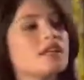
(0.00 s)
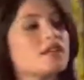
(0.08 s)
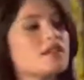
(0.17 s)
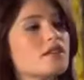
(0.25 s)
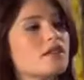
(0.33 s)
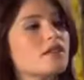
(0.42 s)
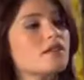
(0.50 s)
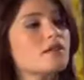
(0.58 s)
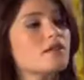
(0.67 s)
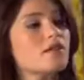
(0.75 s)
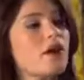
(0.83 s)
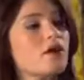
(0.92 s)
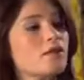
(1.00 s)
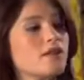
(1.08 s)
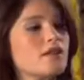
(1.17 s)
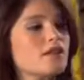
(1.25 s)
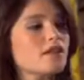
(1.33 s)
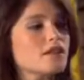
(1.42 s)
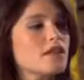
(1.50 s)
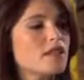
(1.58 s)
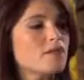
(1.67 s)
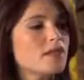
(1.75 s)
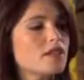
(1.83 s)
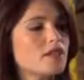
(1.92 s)
and I met up with the stunt
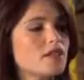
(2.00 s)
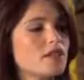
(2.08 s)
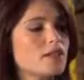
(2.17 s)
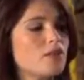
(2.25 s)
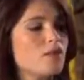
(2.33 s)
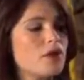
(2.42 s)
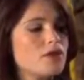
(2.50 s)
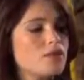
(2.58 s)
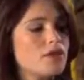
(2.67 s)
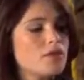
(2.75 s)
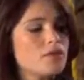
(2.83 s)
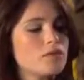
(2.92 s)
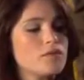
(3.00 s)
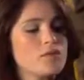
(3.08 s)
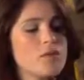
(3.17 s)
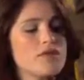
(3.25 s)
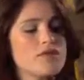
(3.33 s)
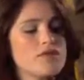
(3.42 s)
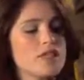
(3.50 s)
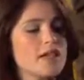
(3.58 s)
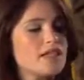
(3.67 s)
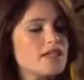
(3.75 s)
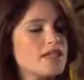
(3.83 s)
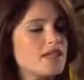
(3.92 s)
team and worked with them on my
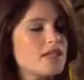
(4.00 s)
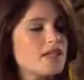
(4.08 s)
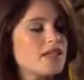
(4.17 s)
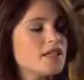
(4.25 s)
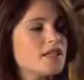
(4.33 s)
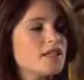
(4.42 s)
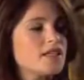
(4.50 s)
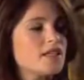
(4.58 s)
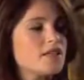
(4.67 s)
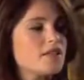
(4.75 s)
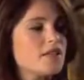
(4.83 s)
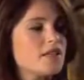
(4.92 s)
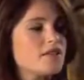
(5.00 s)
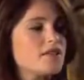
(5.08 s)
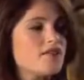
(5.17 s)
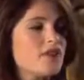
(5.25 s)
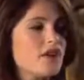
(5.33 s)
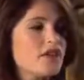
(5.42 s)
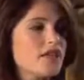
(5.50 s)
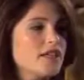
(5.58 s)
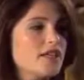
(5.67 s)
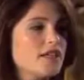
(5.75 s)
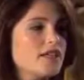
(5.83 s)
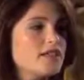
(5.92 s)
physicality and learned how to
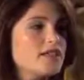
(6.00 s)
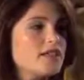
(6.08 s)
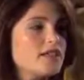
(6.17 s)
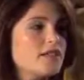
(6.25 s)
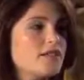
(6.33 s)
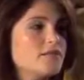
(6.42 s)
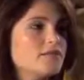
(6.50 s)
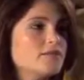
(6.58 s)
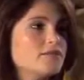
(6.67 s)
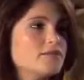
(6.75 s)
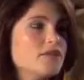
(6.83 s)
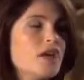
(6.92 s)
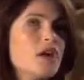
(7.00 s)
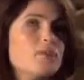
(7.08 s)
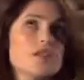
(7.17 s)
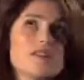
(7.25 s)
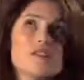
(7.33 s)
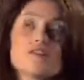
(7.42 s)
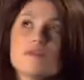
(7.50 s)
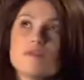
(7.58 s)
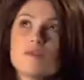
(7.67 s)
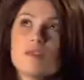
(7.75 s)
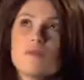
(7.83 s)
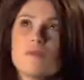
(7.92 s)
fight. And I'd done
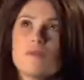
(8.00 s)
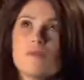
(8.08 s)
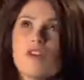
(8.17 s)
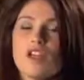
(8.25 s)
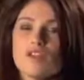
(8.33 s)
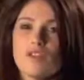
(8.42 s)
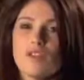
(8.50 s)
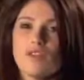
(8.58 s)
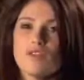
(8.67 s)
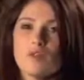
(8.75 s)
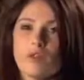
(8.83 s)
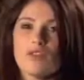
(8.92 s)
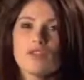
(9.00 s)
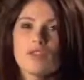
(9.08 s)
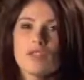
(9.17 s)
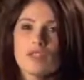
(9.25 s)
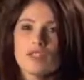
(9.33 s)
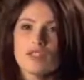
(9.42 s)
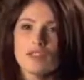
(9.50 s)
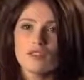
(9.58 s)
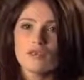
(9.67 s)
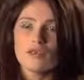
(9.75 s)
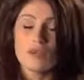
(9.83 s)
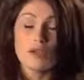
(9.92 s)
a fight training for about 3 years
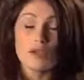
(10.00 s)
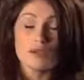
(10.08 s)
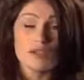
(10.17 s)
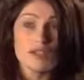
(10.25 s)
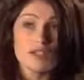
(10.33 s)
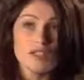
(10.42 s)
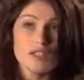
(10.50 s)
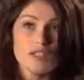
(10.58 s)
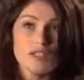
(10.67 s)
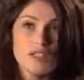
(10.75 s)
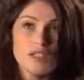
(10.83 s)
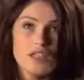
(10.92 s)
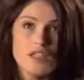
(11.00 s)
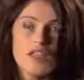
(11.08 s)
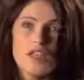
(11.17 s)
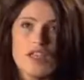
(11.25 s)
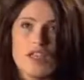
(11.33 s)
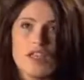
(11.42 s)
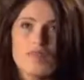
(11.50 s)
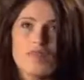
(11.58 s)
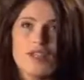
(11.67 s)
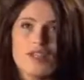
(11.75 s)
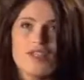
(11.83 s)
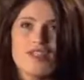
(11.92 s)
when I was studying,
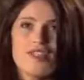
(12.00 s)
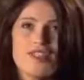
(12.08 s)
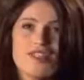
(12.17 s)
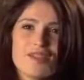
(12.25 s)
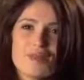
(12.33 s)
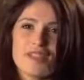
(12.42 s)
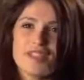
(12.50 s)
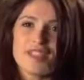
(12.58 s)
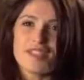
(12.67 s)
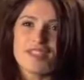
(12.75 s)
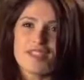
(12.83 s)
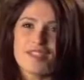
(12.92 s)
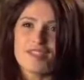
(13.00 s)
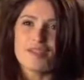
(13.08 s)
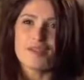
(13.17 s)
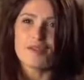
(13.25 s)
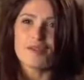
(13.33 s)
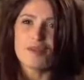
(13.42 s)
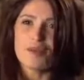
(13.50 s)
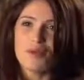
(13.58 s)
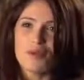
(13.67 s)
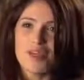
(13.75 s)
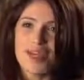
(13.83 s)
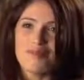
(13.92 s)
but this was an intensive sort of
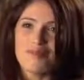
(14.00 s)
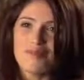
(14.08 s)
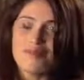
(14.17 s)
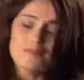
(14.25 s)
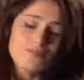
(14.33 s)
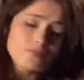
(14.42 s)
boot camp.